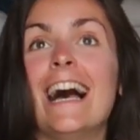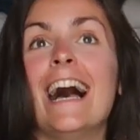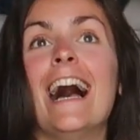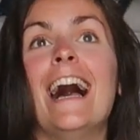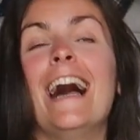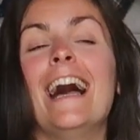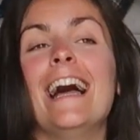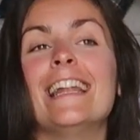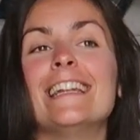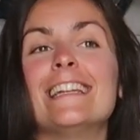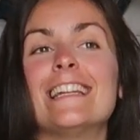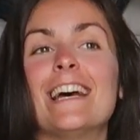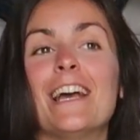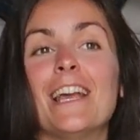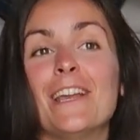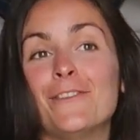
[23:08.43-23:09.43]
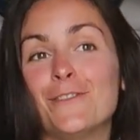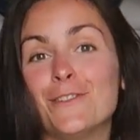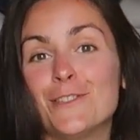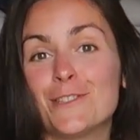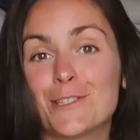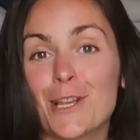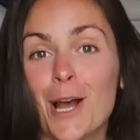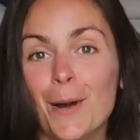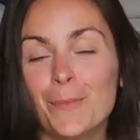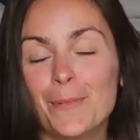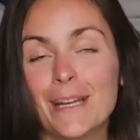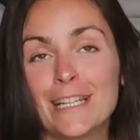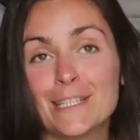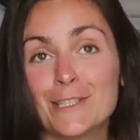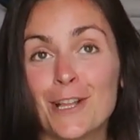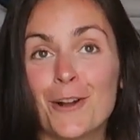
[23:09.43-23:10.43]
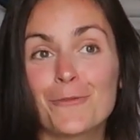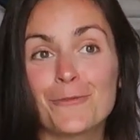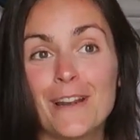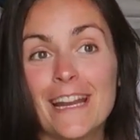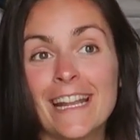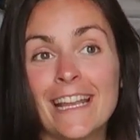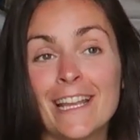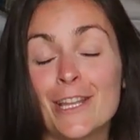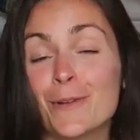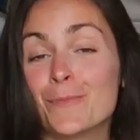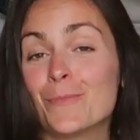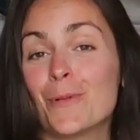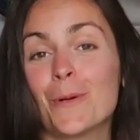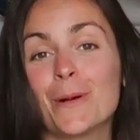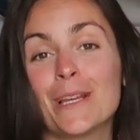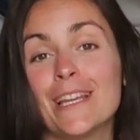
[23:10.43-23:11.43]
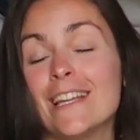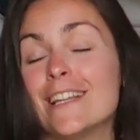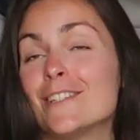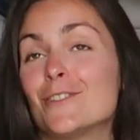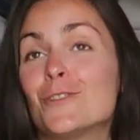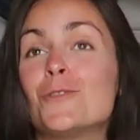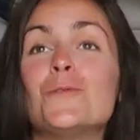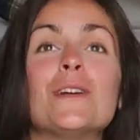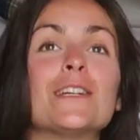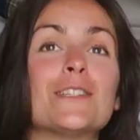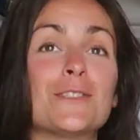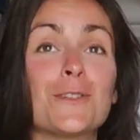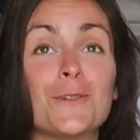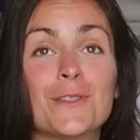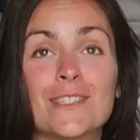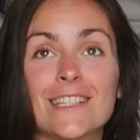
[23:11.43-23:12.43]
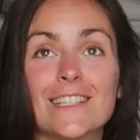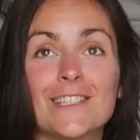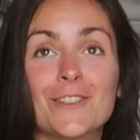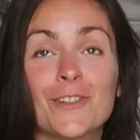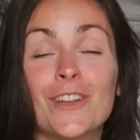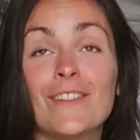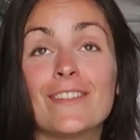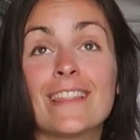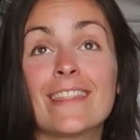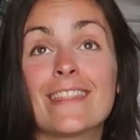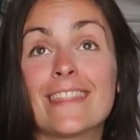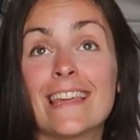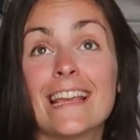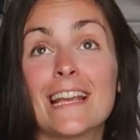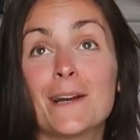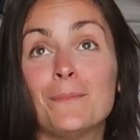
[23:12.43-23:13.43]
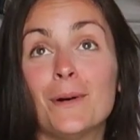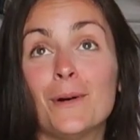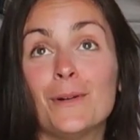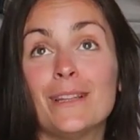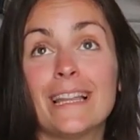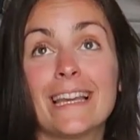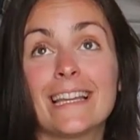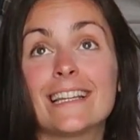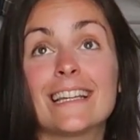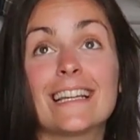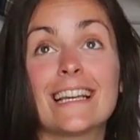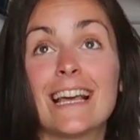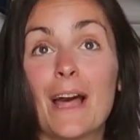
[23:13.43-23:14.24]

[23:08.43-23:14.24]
And if you stop and it's not raining, you're probably too exhausted to even think about like